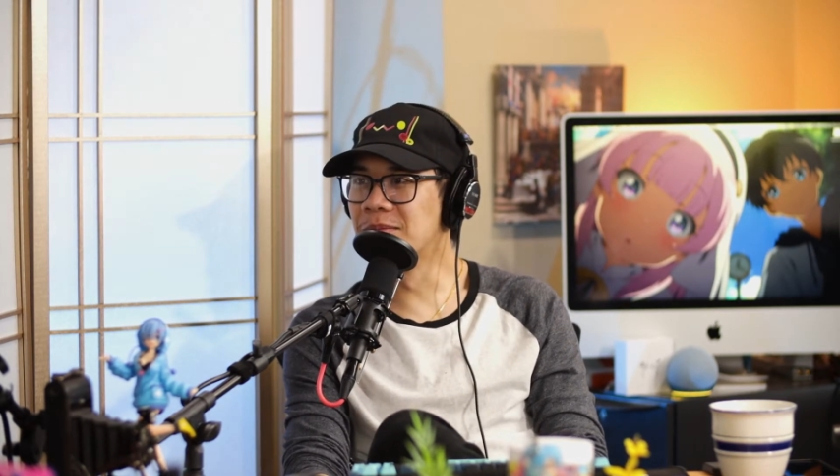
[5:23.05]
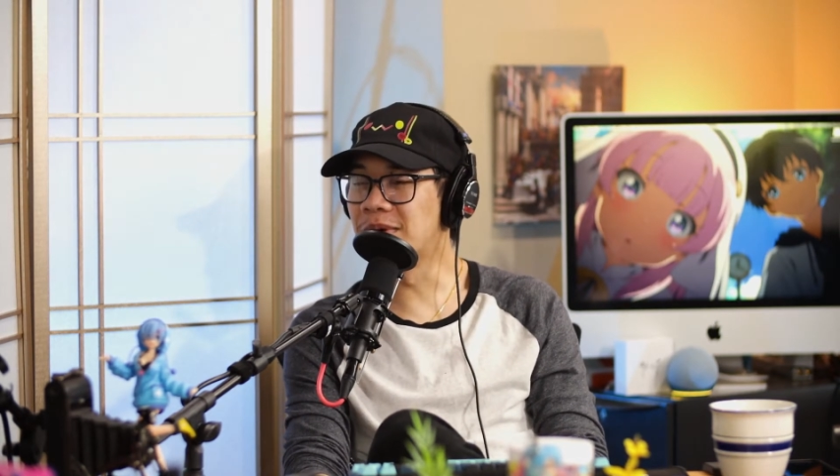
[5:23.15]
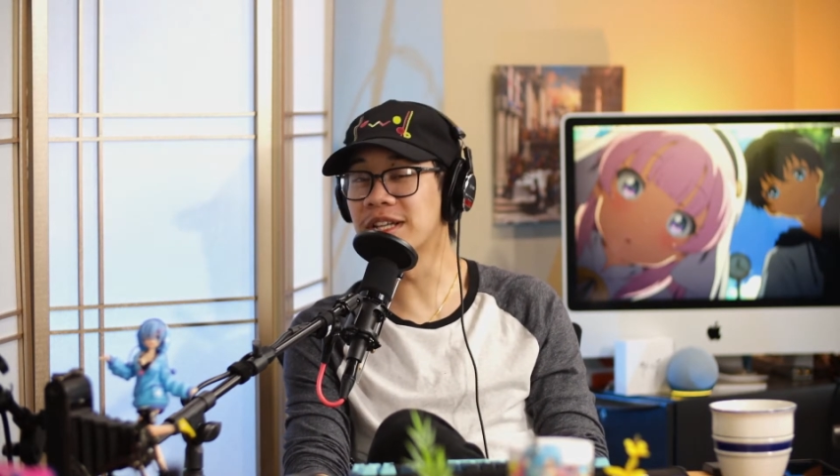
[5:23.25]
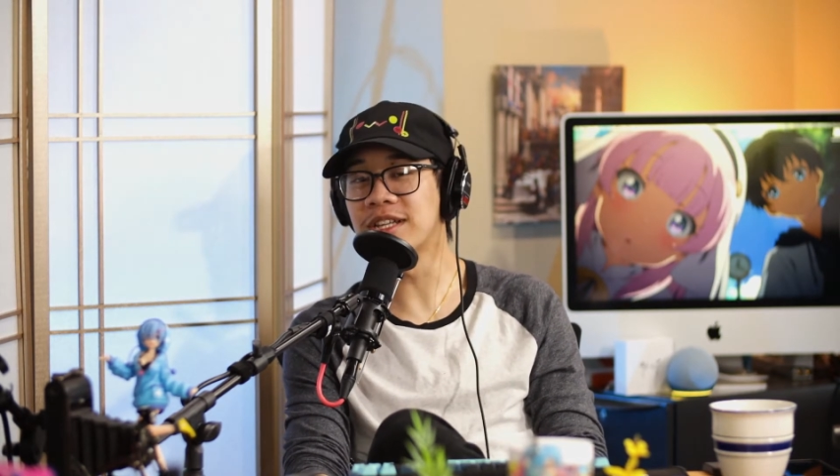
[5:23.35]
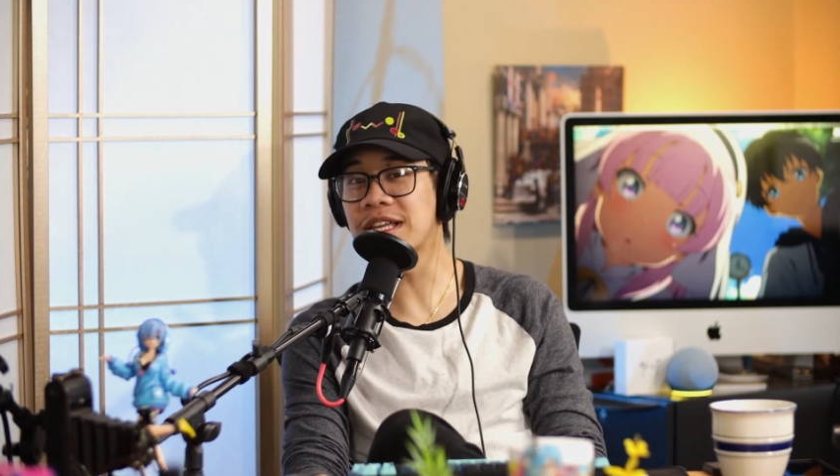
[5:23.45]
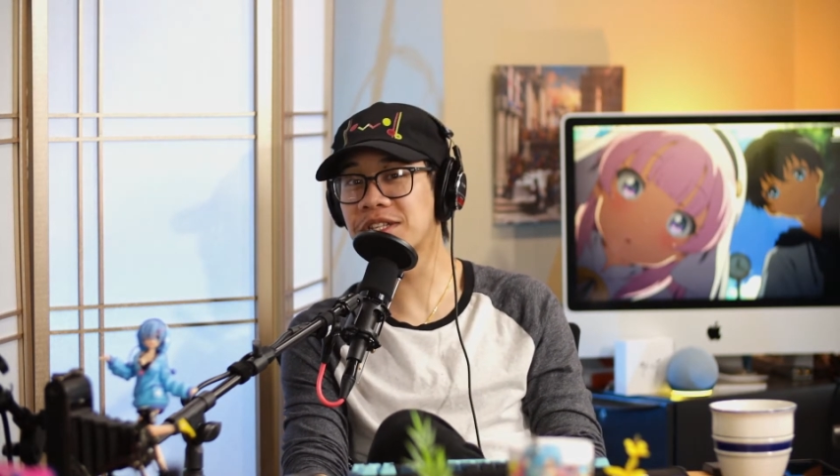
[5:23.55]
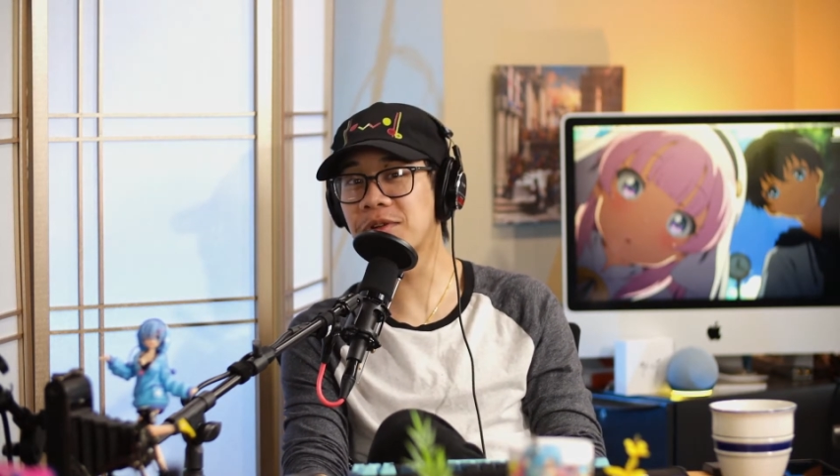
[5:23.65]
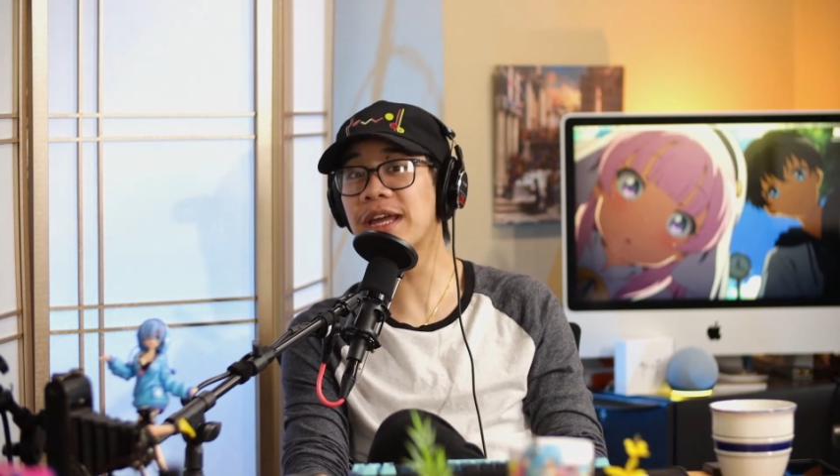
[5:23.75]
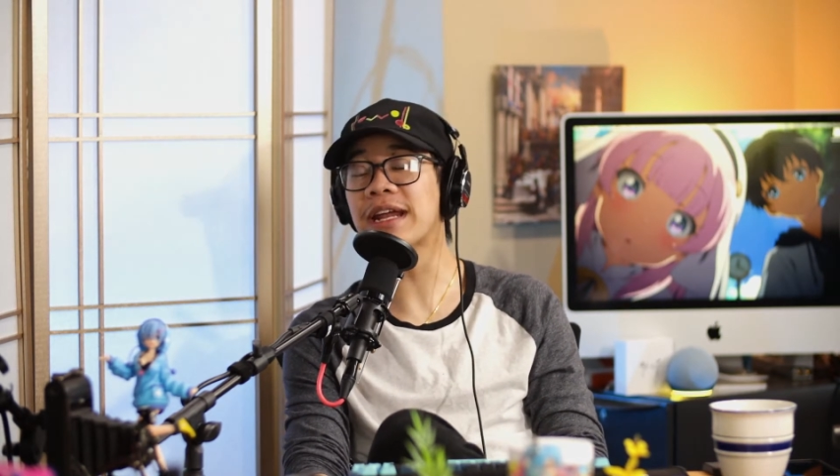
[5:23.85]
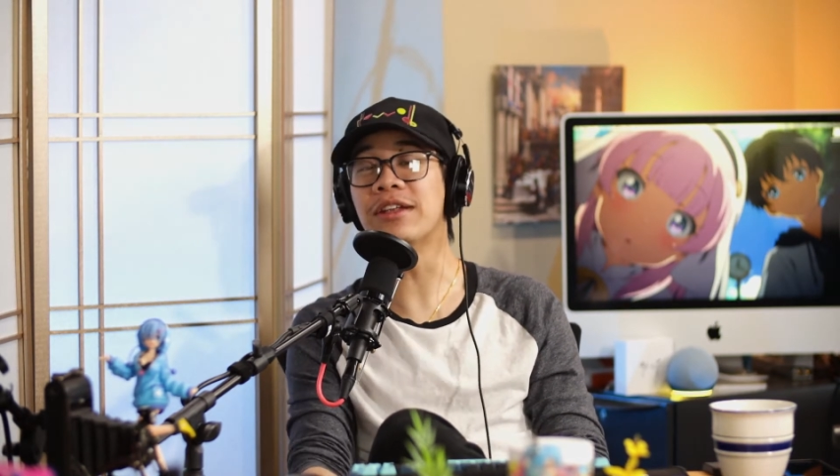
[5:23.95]
But it tastes
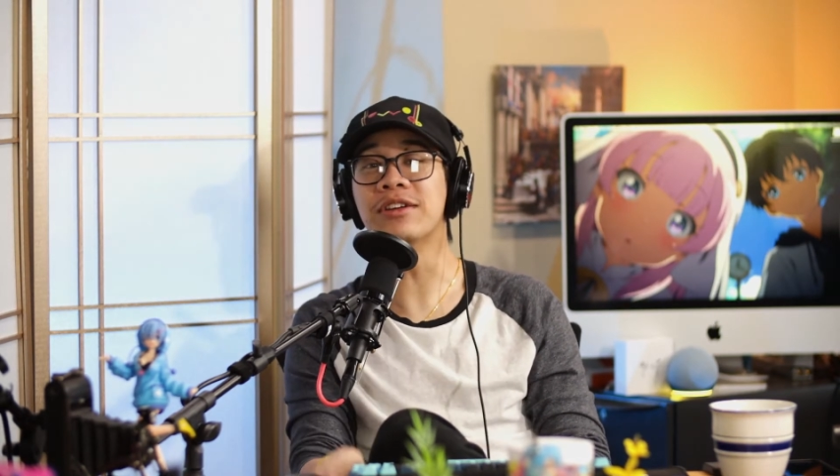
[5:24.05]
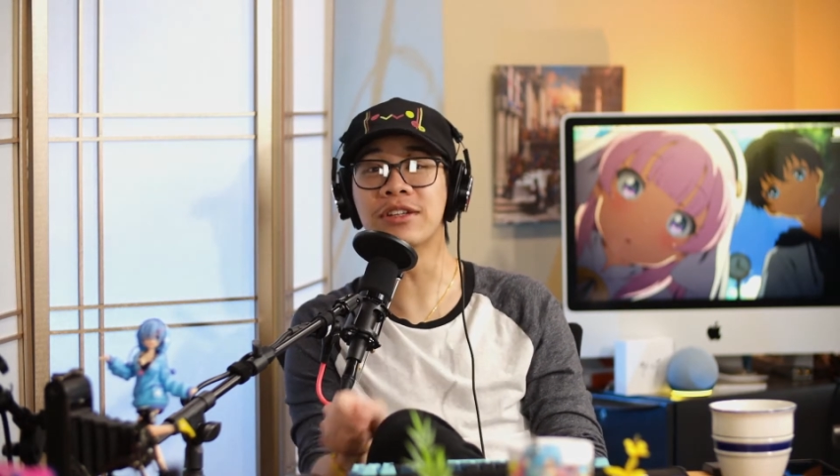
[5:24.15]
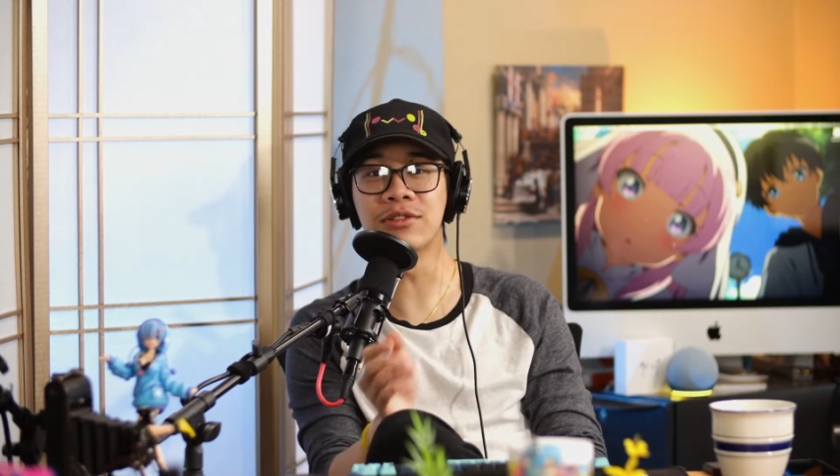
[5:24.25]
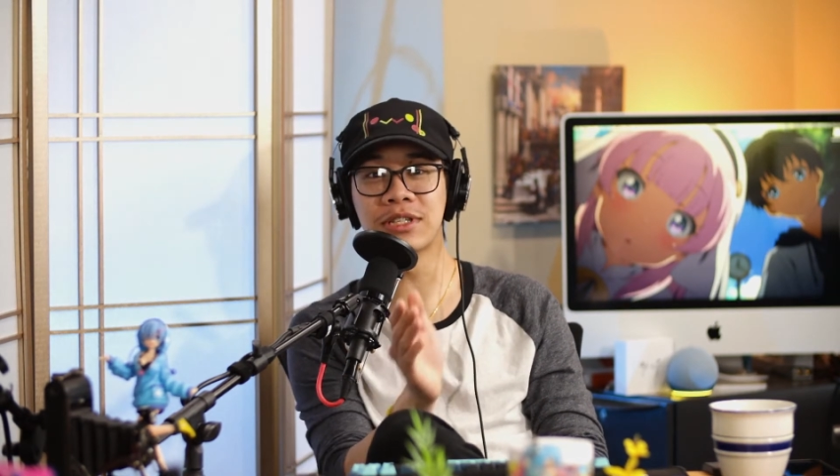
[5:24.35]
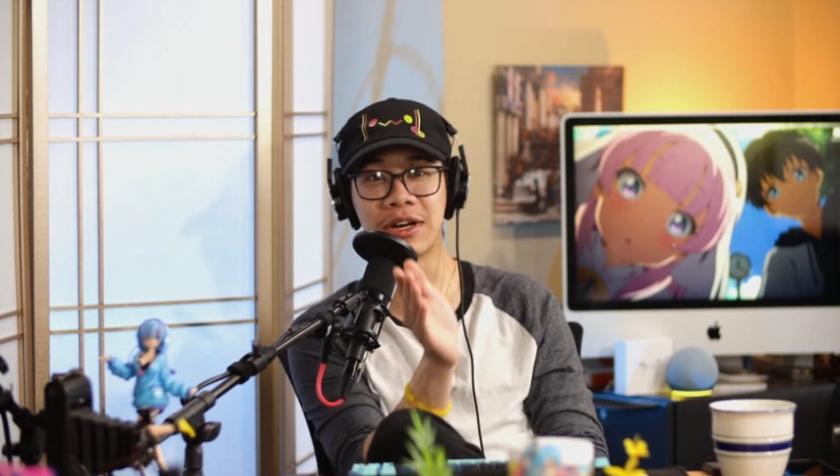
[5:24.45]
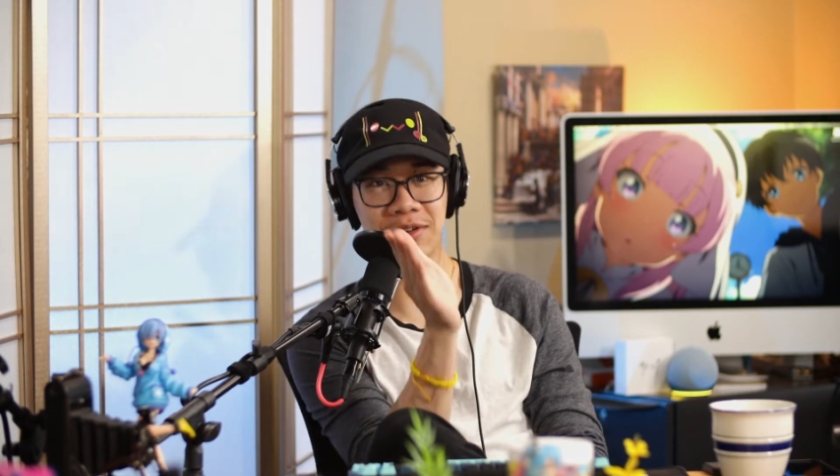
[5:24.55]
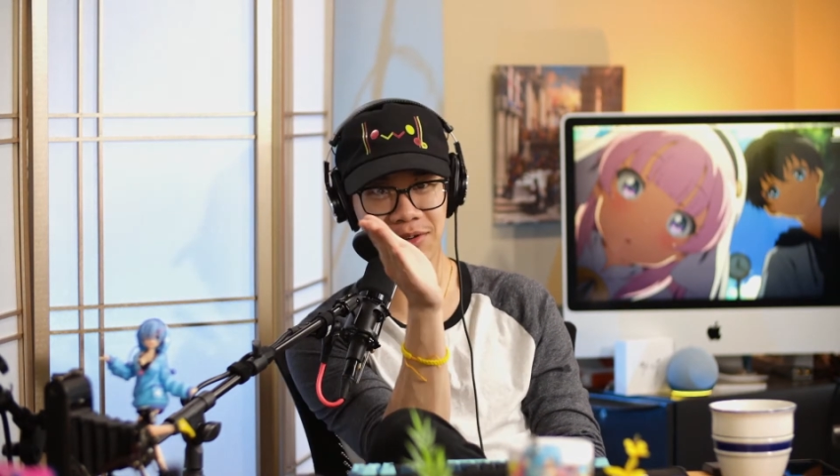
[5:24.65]
great, and you can use code